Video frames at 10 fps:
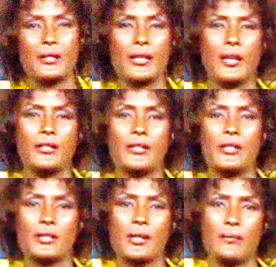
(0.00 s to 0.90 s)
been 10
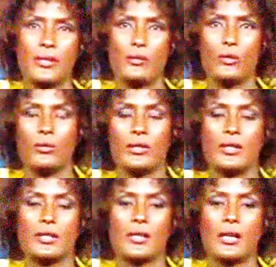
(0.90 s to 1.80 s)
years I've been doing
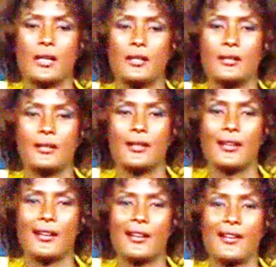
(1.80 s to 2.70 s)
this, and
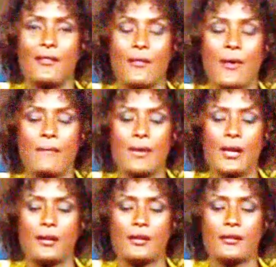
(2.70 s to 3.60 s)
I
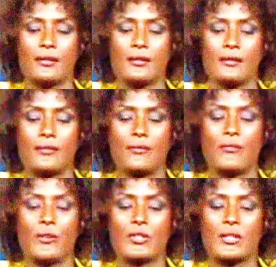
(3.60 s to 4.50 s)
remember
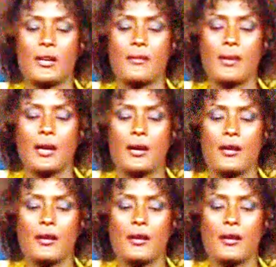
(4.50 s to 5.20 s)
first time